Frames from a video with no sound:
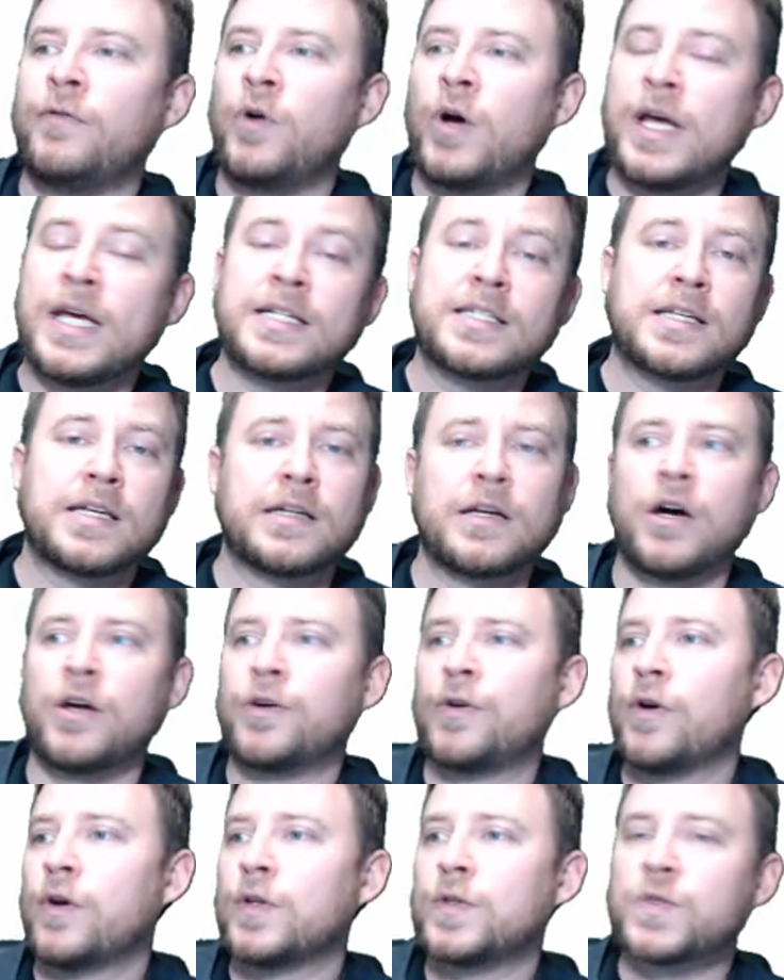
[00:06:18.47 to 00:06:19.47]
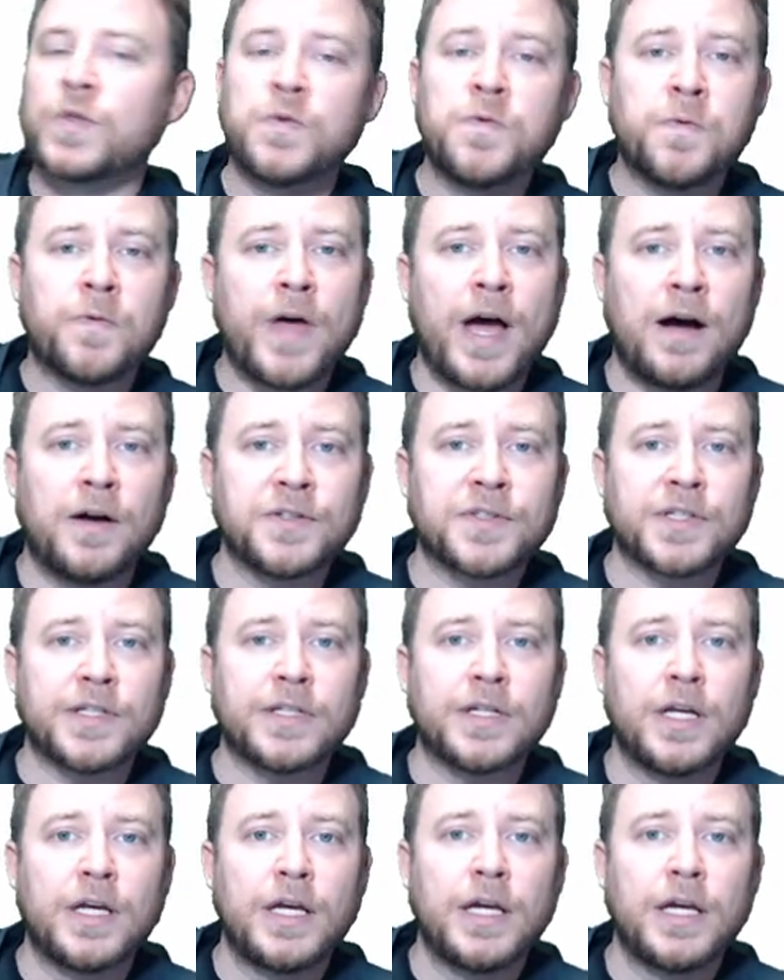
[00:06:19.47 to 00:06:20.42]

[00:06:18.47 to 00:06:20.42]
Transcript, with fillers: 1800, 2000,